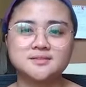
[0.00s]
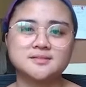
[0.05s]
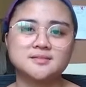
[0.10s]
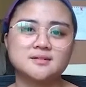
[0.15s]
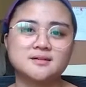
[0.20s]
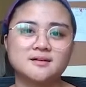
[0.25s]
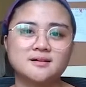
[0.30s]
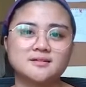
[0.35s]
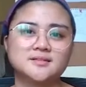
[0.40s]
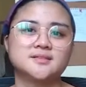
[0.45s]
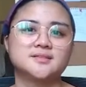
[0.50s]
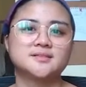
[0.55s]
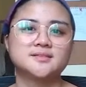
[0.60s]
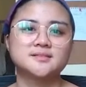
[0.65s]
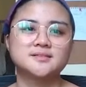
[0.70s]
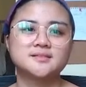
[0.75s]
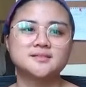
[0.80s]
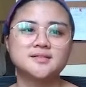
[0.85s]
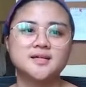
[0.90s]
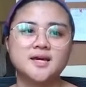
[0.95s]
the
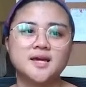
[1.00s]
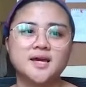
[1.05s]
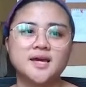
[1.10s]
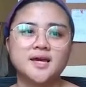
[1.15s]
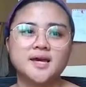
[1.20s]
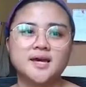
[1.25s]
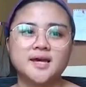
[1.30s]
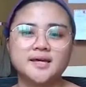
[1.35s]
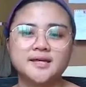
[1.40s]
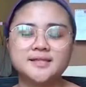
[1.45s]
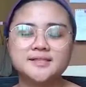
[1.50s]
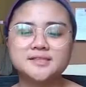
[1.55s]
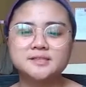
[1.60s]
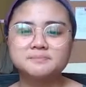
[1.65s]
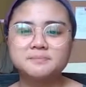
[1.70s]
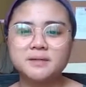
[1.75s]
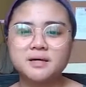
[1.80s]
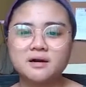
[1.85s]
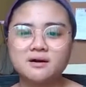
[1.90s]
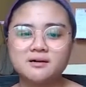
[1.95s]
colors. It's
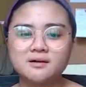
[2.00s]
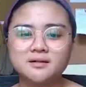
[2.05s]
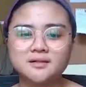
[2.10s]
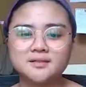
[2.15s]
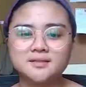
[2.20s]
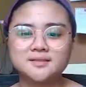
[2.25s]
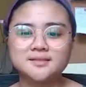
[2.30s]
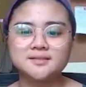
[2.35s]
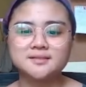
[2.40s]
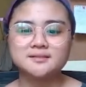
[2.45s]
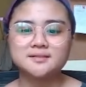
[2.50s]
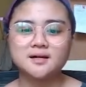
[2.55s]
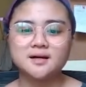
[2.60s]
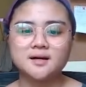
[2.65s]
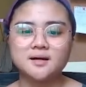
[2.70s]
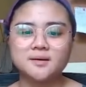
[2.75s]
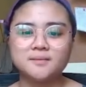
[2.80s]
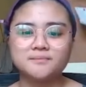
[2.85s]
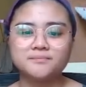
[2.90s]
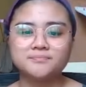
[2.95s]
because,
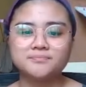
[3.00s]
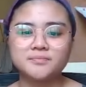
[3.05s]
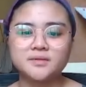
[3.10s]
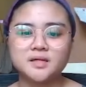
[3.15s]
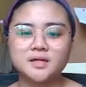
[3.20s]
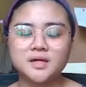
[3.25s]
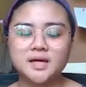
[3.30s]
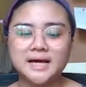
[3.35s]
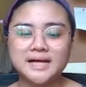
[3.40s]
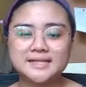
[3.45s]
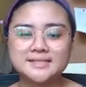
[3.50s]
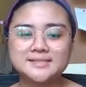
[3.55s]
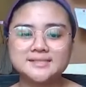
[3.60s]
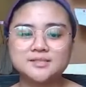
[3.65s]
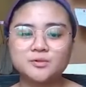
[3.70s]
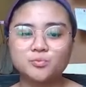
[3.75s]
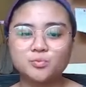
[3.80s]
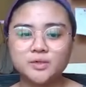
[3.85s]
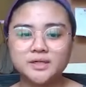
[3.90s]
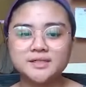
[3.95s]
as
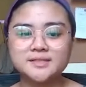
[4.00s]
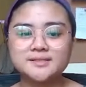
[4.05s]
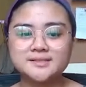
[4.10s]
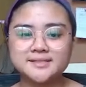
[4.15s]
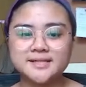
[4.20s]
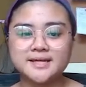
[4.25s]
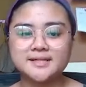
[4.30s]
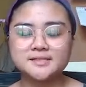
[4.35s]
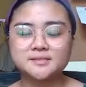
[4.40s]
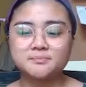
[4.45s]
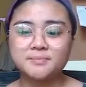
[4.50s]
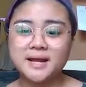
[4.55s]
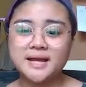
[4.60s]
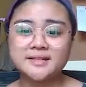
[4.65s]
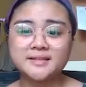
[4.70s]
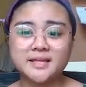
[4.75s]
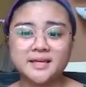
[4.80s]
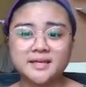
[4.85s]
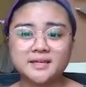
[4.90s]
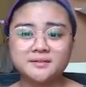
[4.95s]
the word says,
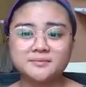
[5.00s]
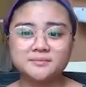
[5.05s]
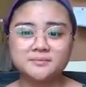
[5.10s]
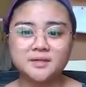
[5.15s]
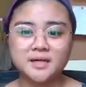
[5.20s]
branding.